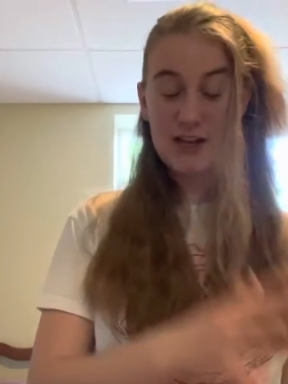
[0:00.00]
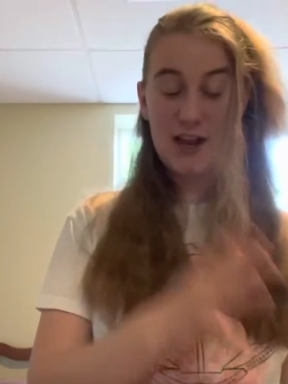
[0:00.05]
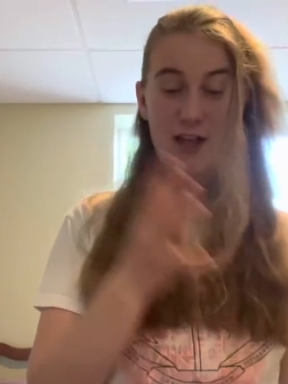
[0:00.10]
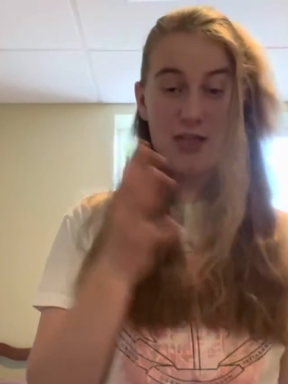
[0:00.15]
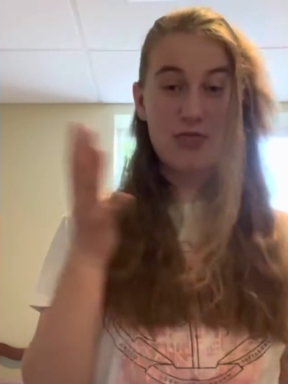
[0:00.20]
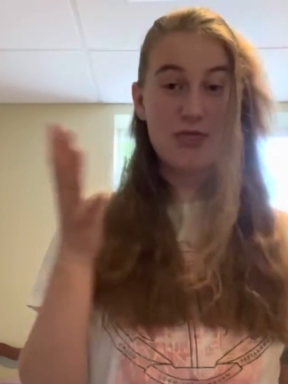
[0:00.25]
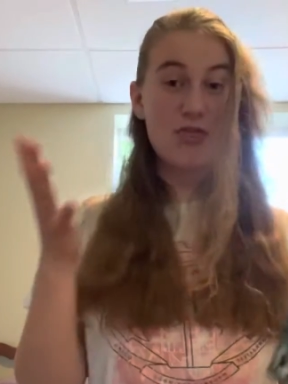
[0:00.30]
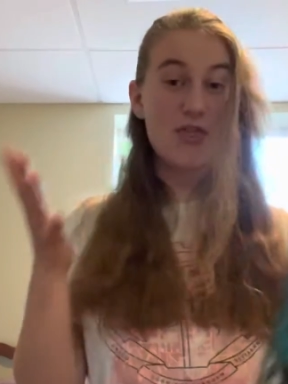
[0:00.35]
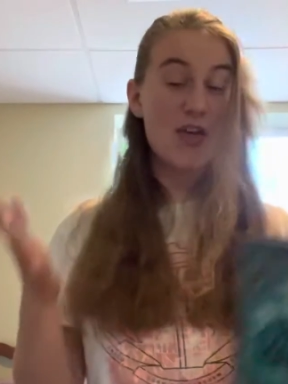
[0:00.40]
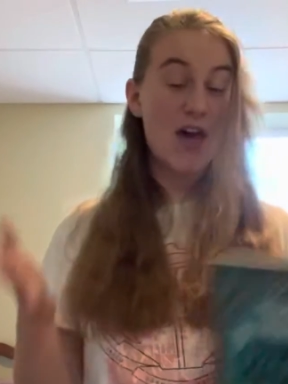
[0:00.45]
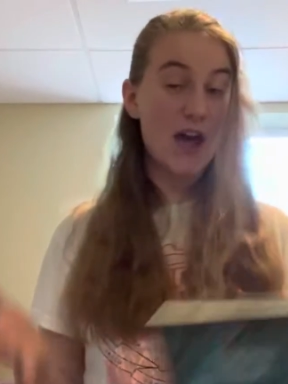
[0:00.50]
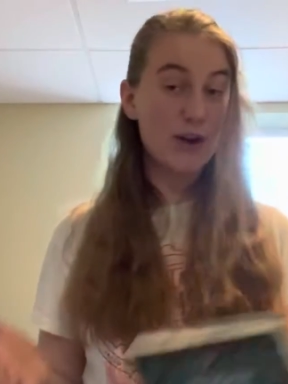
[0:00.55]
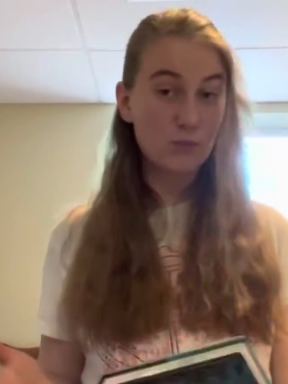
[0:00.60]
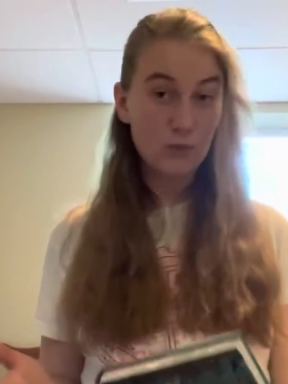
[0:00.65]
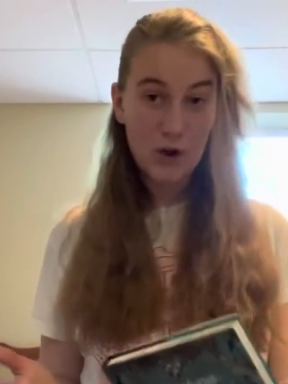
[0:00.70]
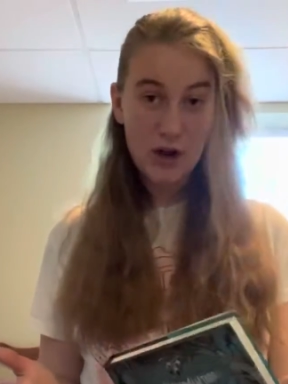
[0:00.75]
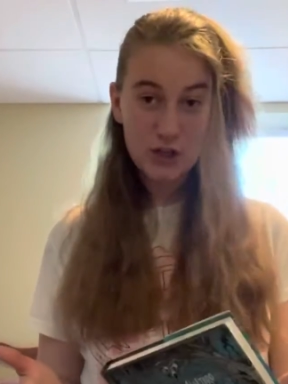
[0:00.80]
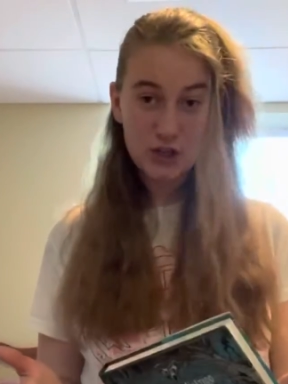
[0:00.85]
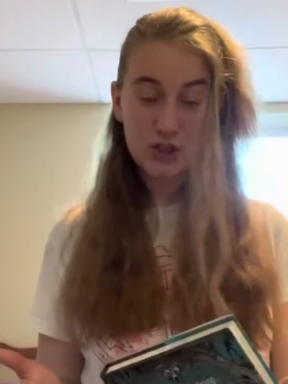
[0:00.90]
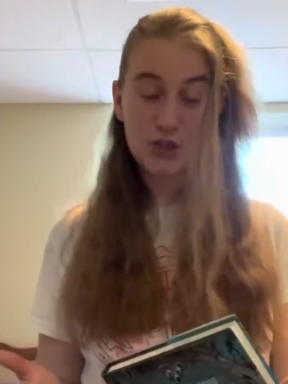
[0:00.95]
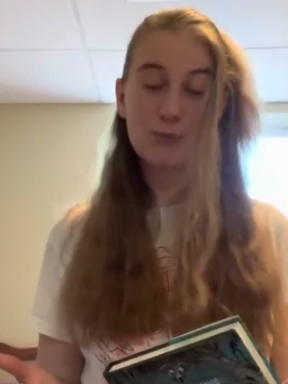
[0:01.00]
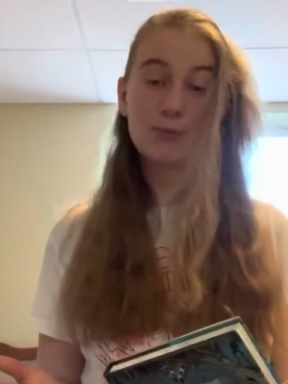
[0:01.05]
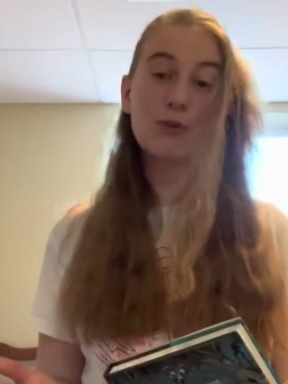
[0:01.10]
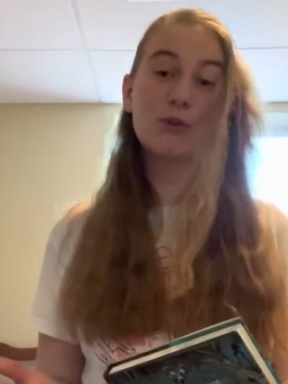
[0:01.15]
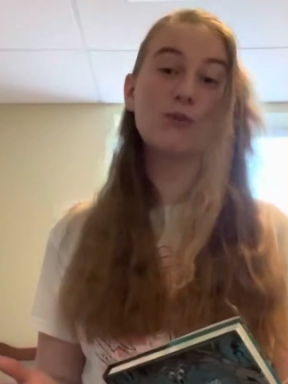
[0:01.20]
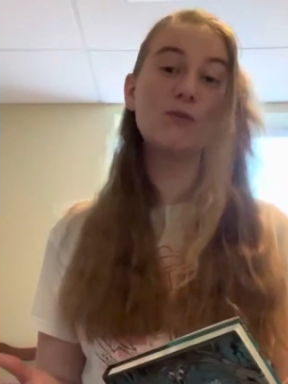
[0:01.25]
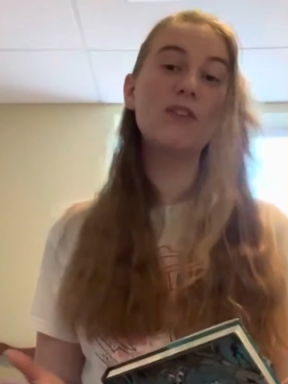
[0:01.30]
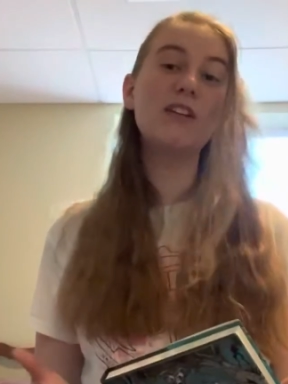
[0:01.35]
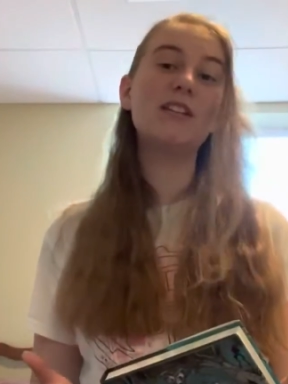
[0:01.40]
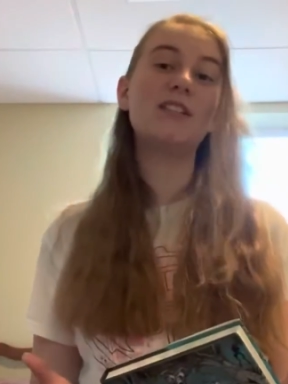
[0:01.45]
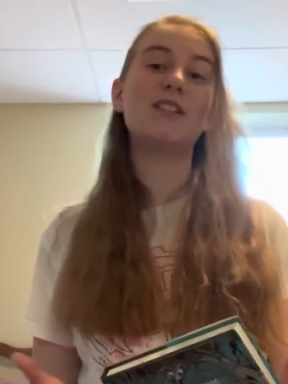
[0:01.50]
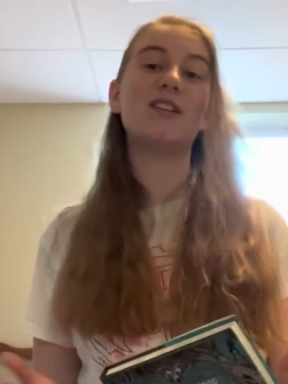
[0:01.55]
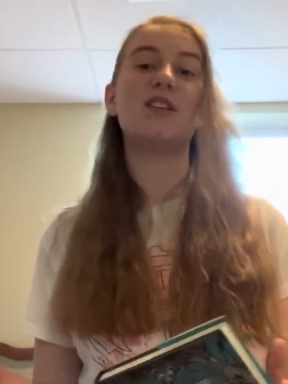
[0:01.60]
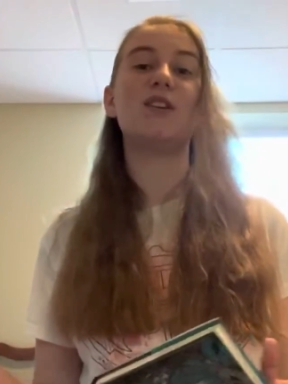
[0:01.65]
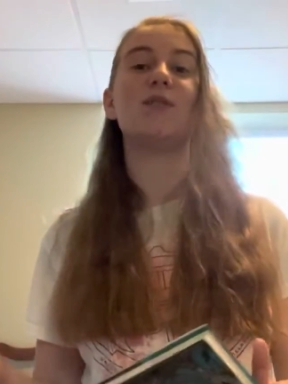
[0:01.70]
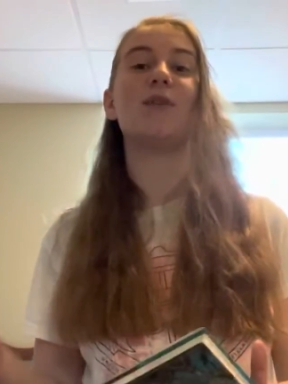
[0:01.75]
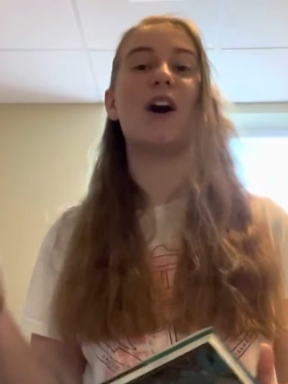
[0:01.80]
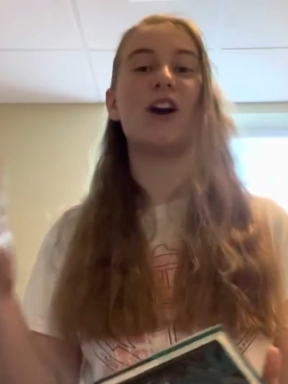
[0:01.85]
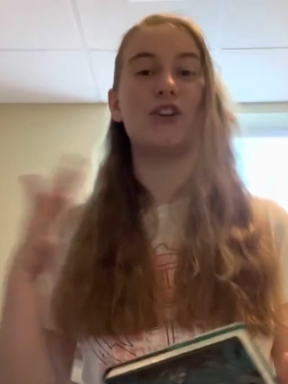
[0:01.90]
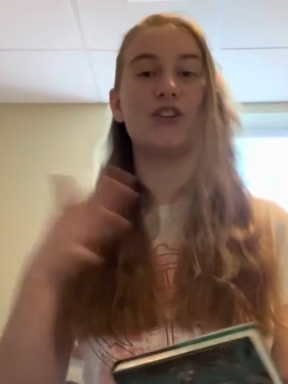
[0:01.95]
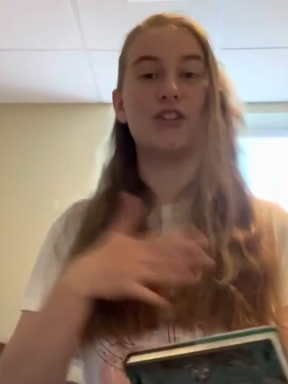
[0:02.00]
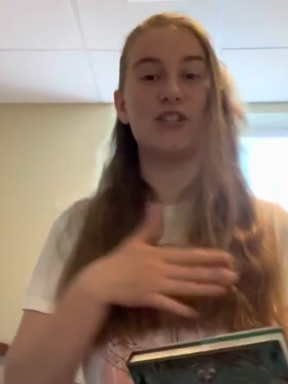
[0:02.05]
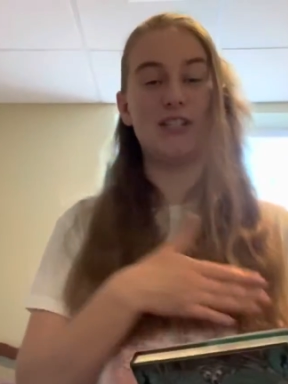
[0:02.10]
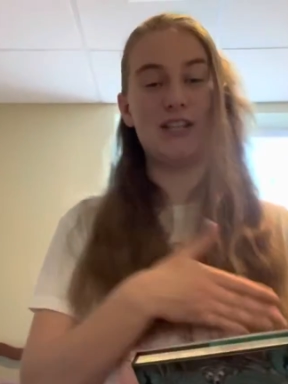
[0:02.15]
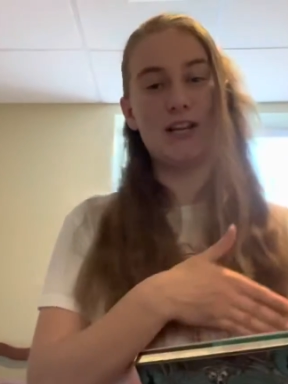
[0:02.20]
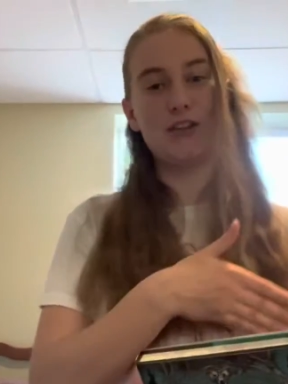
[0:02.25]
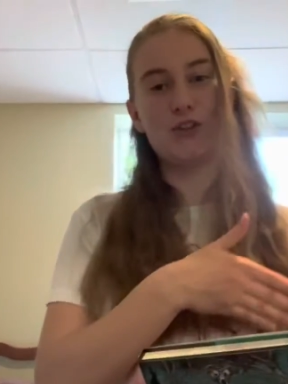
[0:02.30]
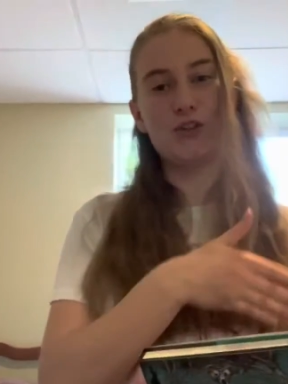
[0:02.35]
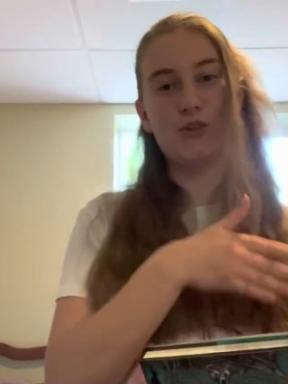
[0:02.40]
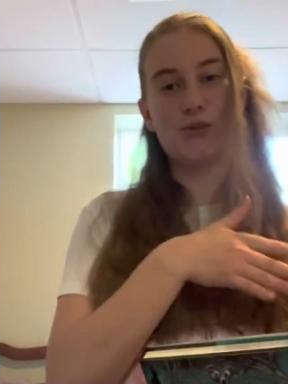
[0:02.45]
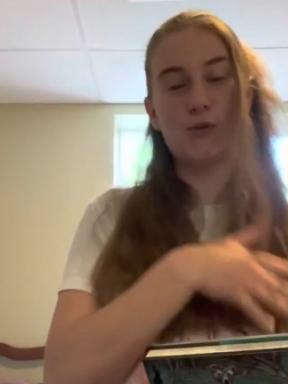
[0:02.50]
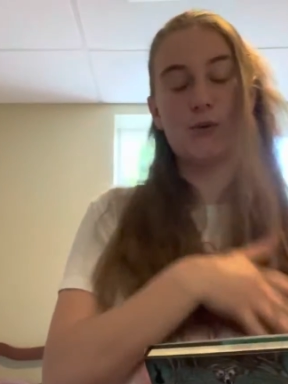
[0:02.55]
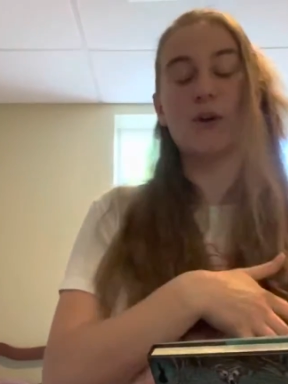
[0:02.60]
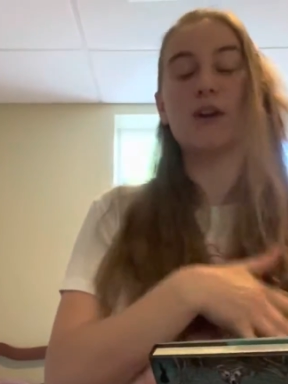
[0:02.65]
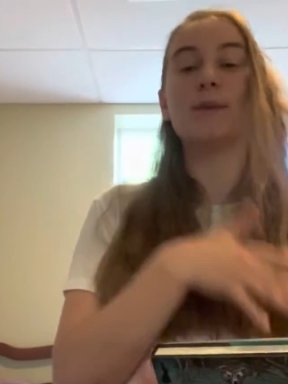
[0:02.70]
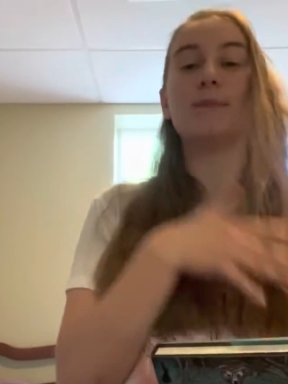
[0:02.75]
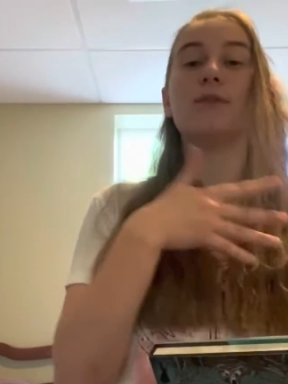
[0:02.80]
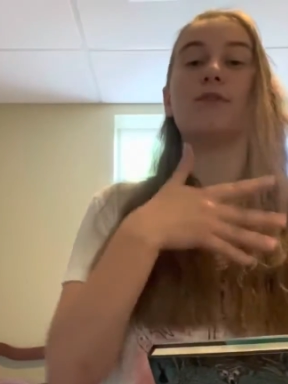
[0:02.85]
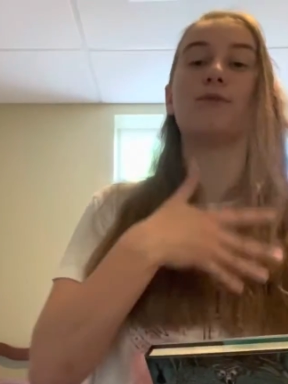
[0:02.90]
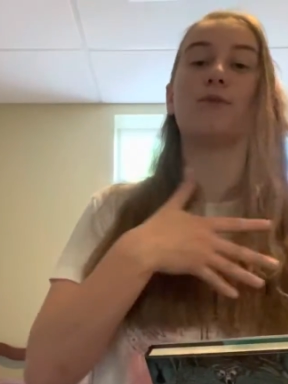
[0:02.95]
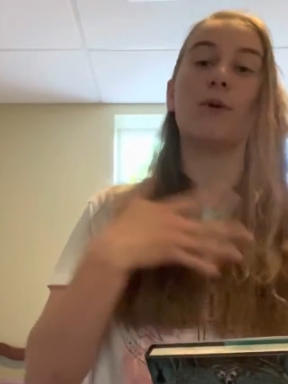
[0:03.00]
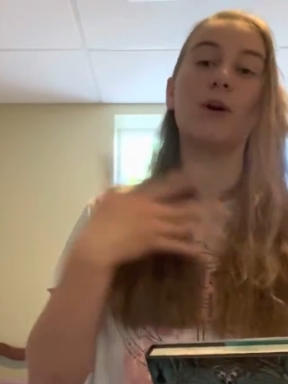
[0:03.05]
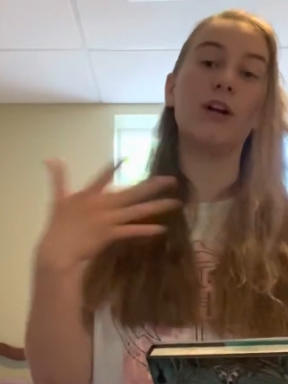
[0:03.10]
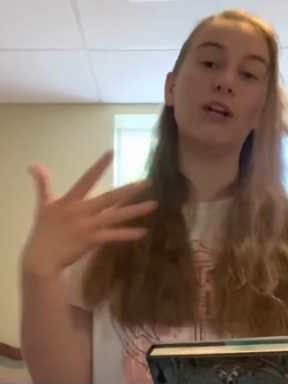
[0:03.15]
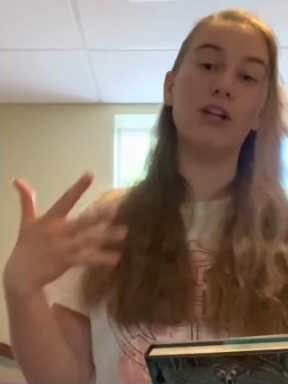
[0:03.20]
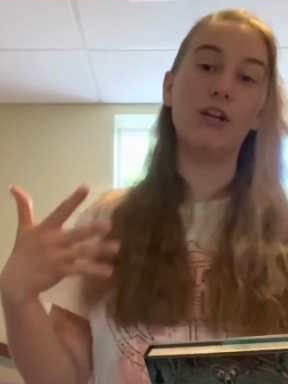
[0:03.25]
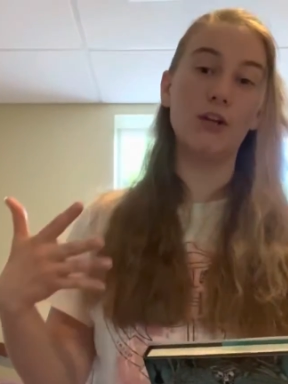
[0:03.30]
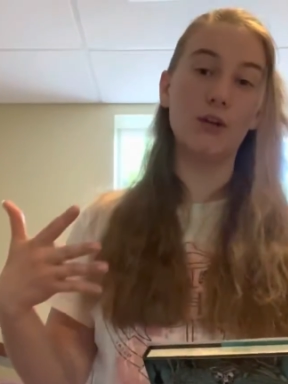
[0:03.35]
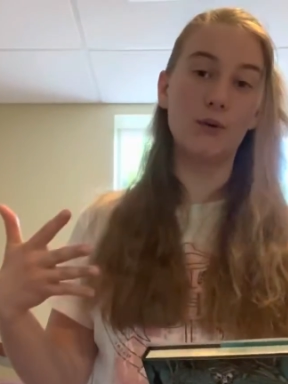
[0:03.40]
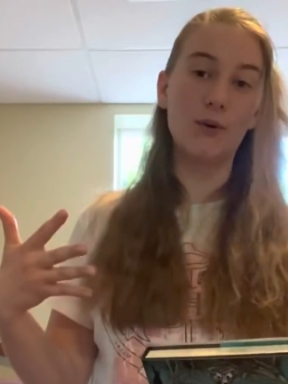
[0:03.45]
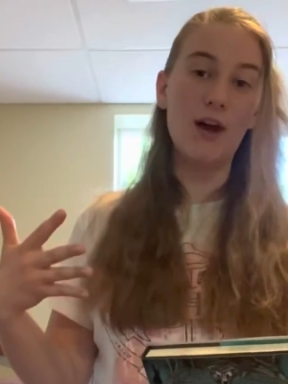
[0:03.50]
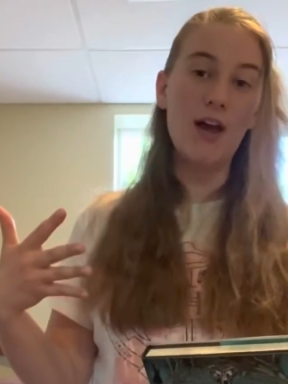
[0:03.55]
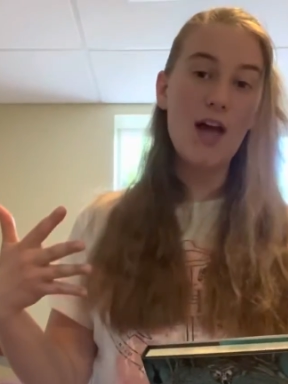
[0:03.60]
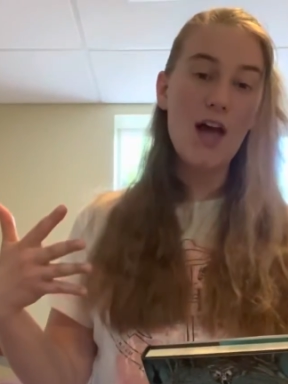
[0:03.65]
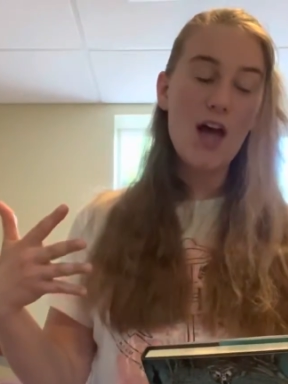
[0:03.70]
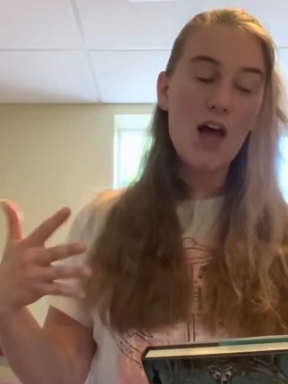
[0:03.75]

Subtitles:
and then watch the movie so you understand the story before you